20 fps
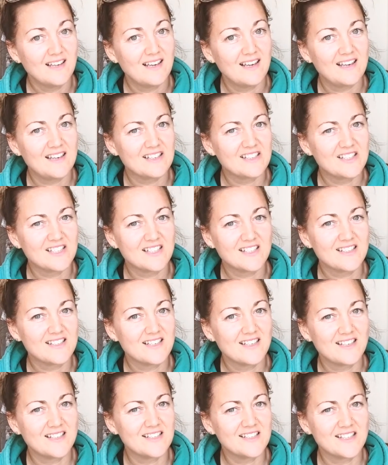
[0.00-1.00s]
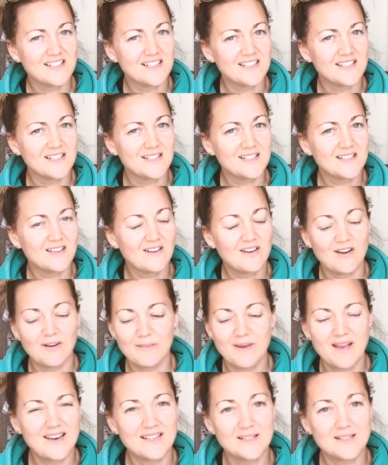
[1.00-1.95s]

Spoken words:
And it's just this, oh man,